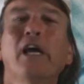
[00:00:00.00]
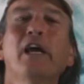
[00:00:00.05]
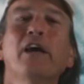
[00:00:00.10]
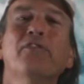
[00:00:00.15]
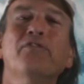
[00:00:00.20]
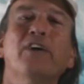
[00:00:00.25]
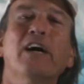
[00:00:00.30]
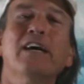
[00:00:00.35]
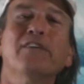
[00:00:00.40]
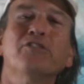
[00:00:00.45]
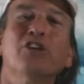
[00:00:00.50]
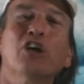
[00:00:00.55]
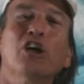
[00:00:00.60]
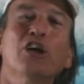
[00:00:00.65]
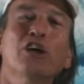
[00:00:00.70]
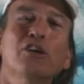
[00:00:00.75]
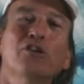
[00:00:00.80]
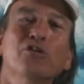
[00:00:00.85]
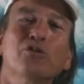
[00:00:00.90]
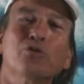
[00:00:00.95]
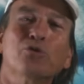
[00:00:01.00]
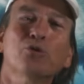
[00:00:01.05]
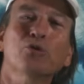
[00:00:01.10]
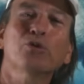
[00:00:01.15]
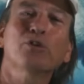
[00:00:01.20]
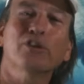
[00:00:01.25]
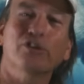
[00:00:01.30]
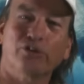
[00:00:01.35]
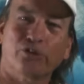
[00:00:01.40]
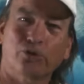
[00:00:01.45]
If I have to
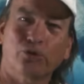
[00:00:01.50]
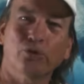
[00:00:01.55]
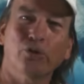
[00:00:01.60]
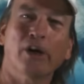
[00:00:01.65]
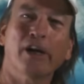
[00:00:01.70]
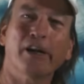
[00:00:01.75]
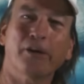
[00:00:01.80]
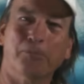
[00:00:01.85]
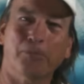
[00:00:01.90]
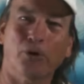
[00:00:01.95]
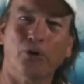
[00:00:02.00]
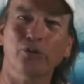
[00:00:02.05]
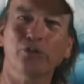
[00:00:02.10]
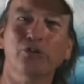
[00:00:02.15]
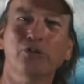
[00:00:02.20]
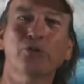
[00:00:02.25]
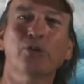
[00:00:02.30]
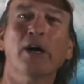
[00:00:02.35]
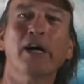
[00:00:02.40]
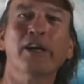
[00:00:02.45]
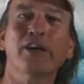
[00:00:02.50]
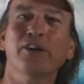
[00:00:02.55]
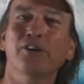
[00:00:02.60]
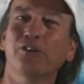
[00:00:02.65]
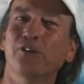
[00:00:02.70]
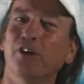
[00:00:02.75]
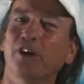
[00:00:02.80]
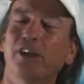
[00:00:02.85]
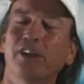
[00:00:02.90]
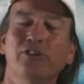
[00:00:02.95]
unscrew or screw on a bolt,
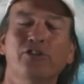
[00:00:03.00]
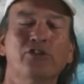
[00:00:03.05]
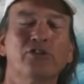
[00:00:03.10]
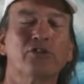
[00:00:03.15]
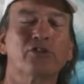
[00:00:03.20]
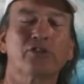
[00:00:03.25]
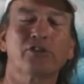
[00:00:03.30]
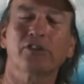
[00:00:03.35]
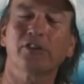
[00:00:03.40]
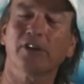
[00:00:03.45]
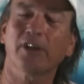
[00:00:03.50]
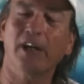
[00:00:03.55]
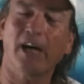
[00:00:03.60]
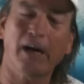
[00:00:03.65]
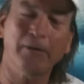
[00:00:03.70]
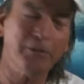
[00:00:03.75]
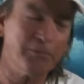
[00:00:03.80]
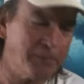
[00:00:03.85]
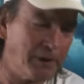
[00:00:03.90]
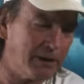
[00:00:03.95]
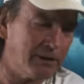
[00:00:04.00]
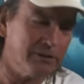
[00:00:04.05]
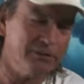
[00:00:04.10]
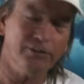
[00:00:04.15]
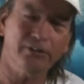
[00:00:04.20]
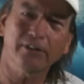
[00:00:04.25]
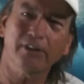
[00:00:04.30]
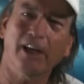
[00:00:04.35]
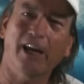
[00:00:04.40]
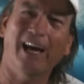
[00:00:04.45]
I'm
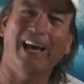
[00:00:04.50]
embarrassed.